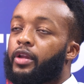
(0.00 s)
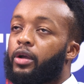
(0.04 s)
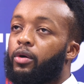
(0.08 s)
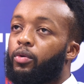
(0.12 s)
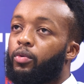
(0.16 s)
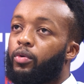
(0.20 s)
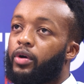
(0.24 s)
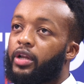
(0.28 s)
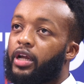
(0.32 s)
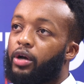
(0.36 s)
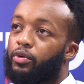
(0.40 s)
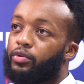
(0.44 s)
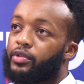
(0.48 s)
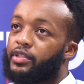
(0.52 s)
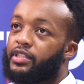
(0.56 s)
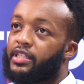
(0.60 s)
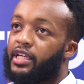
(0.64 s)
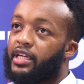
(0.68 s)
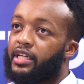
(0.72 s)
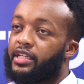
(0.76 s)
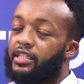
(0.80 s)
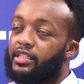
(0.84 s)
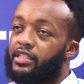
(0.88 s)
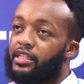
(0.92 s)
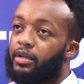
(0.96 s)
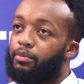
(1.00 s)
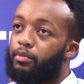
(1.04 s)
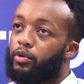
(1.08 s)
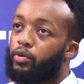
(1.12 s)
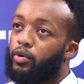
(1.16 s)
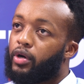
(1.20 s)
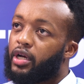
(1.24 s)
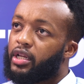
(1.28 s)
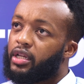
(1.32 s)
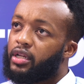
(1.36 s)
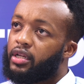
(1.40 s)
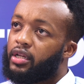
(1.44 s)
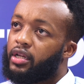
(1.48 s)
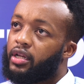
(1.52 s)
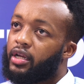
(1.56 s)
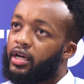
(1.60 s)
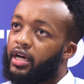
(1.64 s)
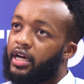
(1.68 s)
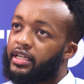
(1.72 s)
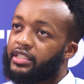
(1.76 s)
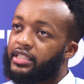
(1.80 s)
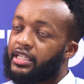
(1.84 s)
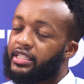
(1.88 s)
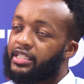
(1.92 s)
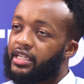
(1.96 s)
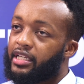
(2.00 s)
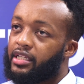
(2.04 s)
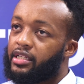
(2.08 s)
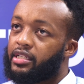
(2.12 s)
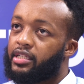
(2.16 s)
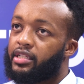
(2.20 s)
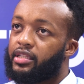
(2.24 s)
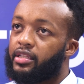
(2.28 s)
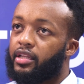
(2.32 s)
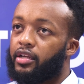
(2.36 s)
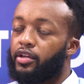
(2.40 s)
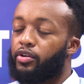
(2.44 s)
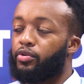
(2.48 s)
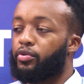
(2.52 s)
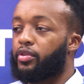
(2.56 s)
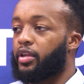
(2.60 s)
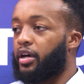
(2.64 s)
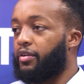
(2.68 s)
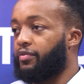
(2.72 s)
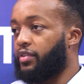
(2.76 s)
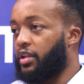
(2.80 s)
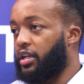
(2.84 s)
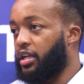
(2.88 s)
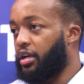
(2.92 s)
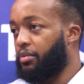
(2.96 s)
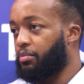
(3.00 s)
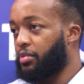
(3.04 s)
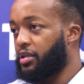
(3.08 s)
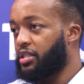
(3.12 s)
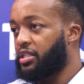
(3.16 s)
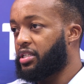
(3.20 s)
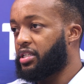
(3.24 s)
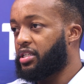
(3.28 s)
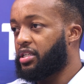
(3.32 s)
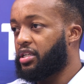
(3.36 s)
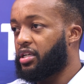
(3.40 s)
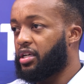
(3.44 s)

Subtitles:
What I would say is, number one, as I said, the youth have the numbers.